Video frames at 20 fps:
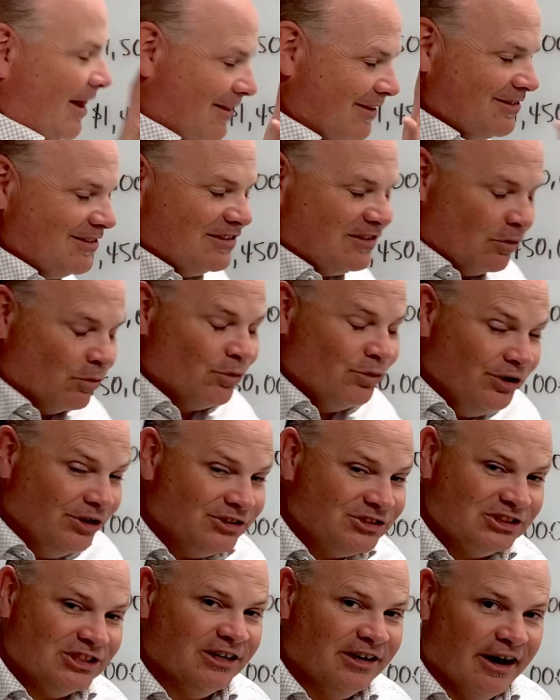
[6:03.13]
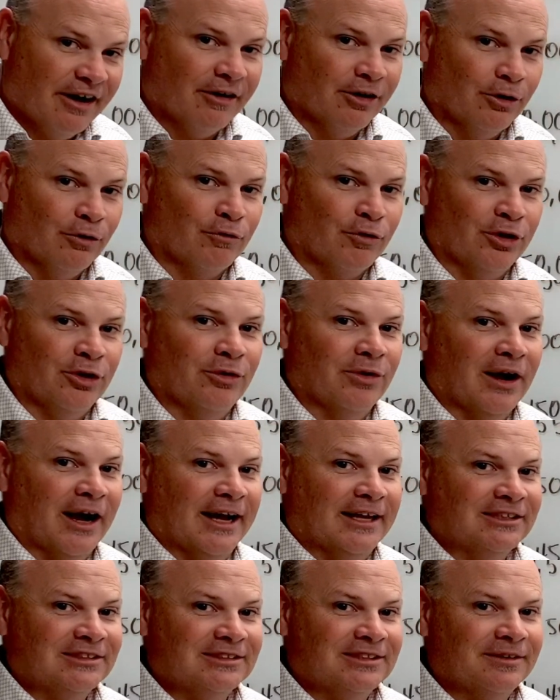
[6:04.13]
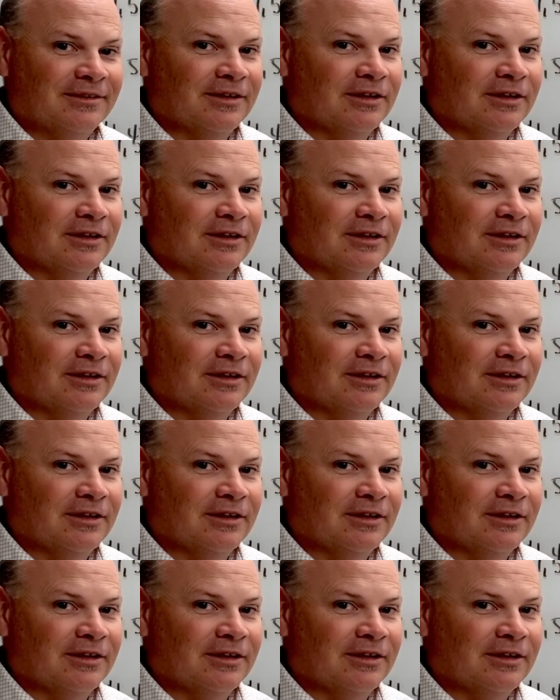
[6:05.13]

this is a real scenario for you guys.